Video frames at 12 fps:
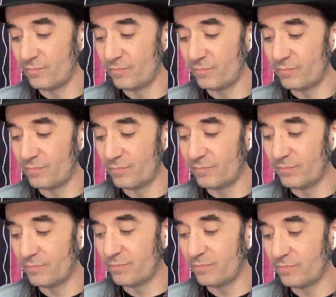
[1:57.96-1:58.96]

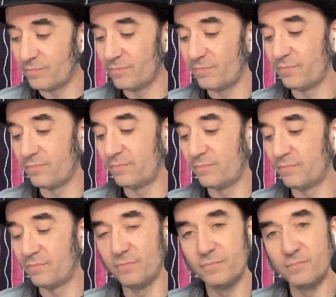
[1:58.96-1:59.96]

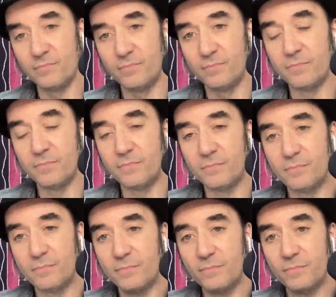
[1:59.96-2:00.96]

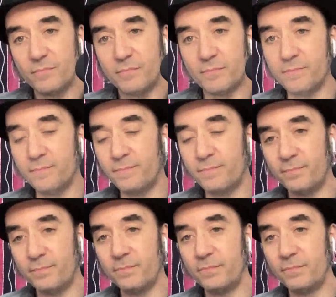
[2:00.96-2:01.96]

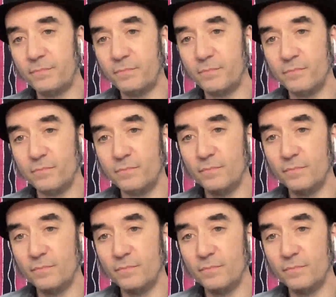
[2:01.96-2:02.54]
No words are spoken by the person on screen.